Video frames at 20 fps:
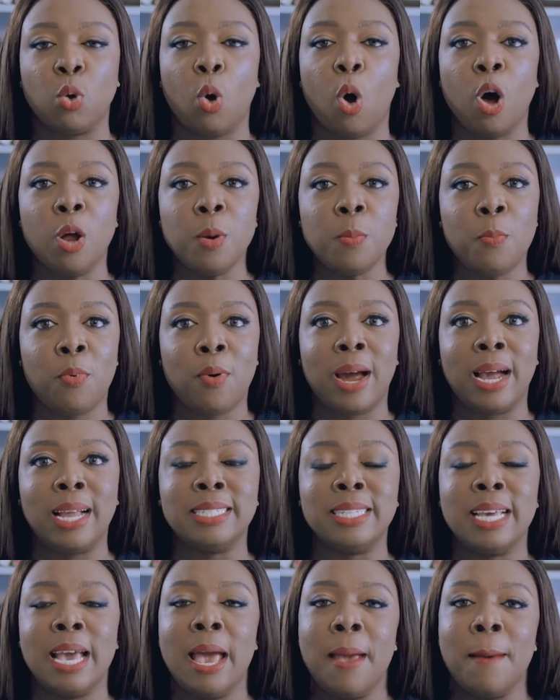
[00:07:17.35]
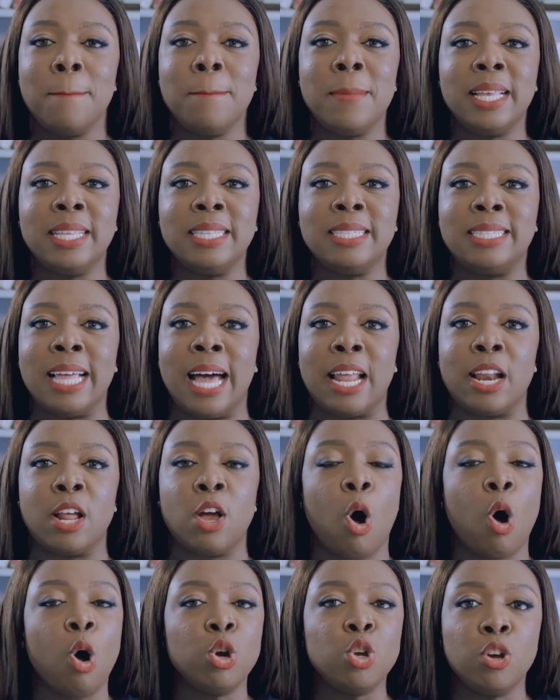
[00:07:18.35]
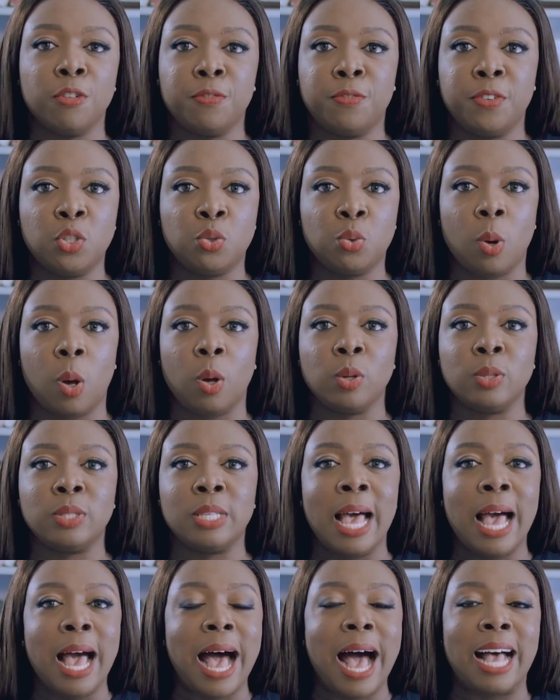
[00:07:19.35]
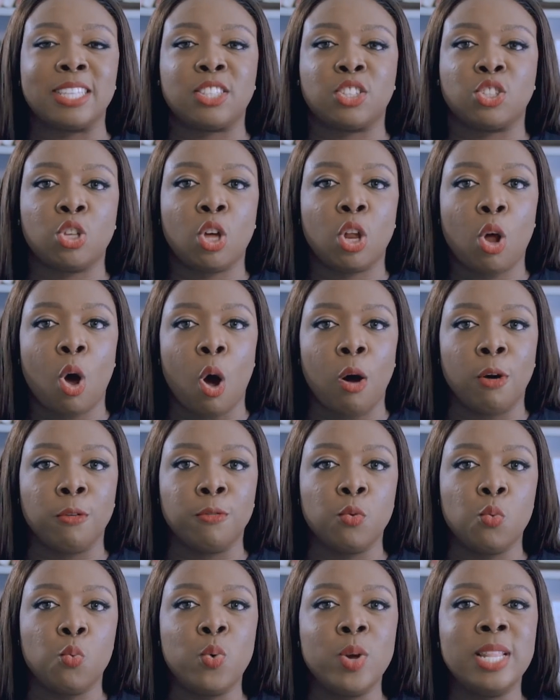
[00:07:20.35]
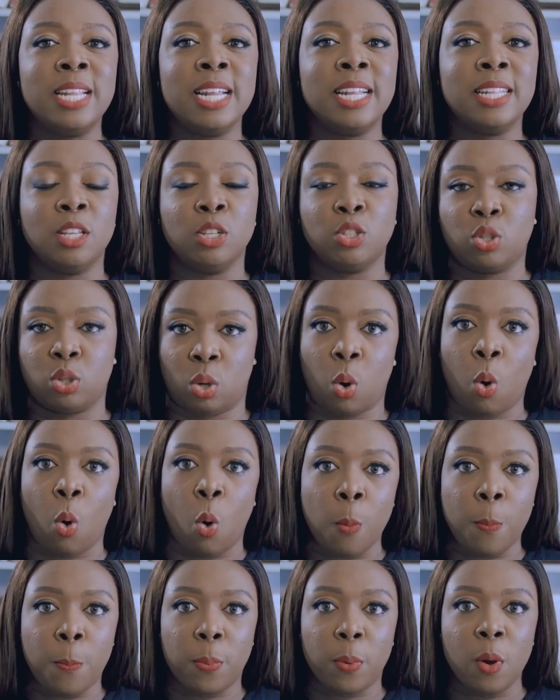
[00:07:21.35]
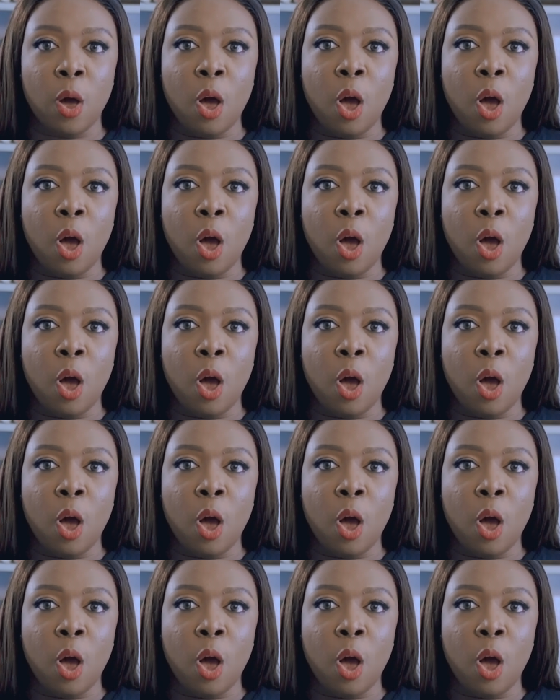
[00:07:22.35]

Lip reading: So on brand means that all your visuals are sort of within the scope